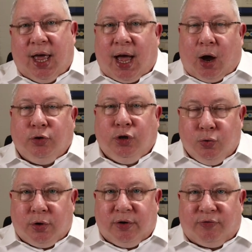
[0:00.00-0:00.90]
how
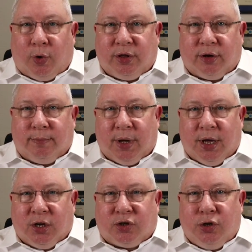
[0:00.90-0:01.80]
you can avoid them
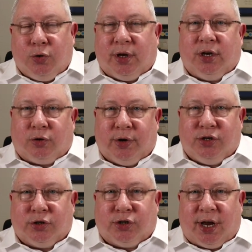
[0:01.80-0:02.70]
so you can
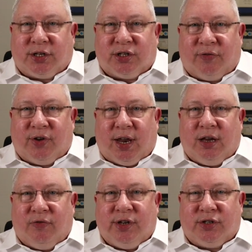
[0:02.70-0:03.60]
increase your chances of
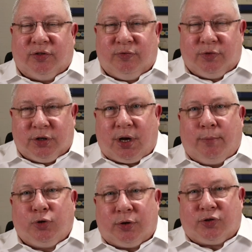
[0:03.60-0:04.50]
getting a visa to
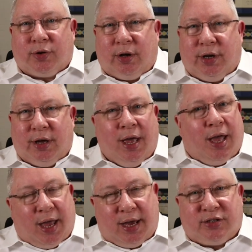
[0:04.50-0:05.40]
come to Australia
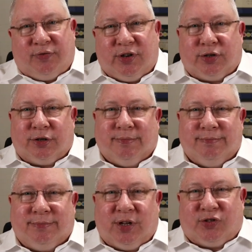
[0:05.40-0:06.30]
as a visitor.
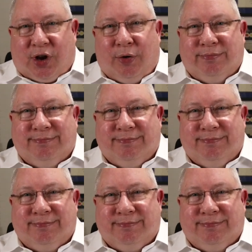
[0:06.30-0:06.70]
Let's go.